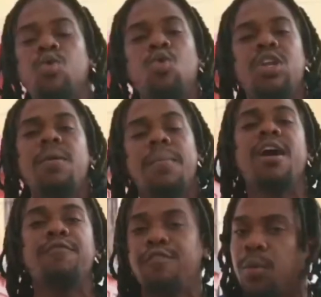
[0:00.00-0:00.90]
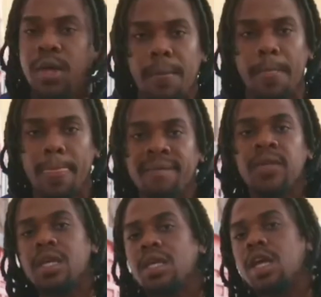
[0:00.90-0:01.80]
car, we know them all for we.
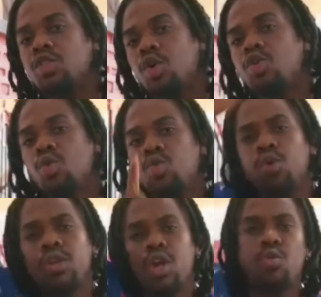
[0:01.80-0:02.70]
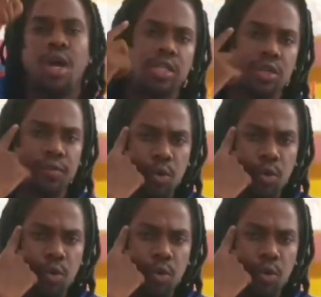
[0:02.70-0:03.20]
Ghetto youth when they rise,